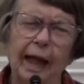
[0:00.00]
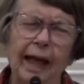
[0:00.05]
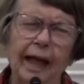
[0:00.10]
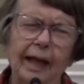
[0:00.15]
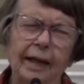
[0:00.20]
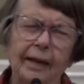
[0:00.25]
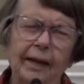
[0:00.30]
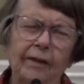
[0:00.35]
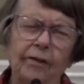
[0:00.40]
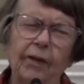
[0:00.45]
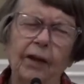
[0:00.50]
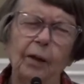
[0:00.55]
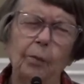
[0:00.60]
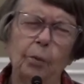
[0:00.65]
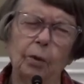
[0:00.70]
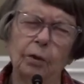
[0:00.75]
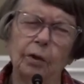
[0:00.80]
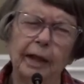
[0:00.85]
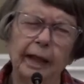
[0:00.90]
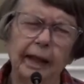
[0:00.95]
and that they
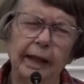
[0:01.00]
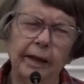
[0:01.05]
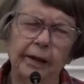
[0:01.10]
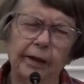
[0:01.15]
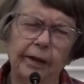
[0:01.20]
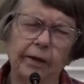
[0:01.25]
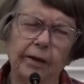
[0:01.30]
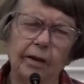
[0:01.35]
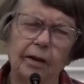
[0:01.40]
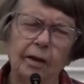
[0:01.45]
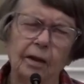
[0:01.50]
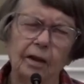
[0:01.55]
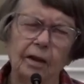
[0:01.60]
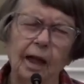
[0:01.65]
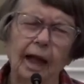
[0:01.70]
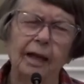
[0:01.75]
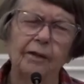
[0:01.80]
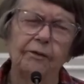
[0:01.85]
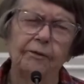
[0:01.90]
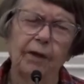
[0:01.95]
will hear
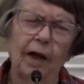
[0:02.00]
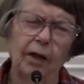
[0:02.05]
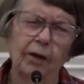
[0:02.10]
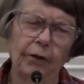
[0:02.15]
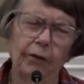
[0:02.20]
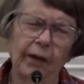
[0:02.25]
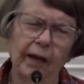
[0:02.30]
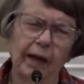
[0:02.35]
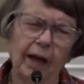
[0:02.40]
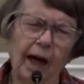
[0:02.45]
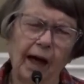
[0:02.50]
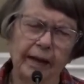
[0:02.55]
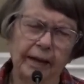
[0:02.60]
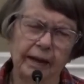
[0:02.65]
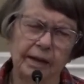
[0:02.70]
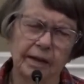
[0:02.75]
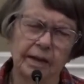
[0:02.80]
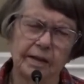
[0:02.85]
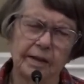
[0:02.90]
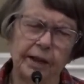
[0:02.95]
and follow the
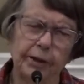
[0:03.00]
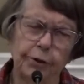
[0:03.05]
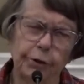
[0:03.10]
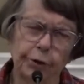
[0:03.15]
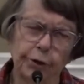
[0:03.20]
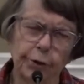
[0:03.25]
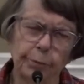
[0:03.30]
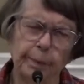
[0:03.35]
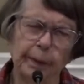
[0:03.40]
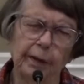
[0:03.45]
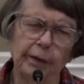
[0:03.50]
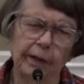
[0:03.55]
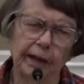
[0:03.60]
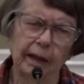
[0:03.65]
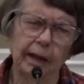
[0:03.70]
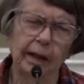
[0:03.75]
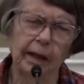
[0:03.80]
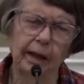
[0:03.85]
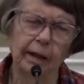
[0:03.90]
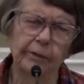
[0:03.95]
guidance that your
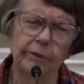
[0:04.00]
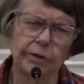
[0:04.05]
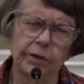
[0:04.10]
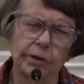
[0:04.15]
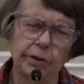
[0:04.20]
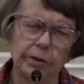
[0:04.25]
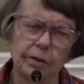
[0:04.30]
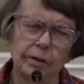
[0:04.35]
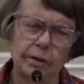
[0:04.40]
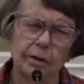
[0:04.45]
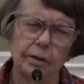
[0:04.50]
Spirit gives.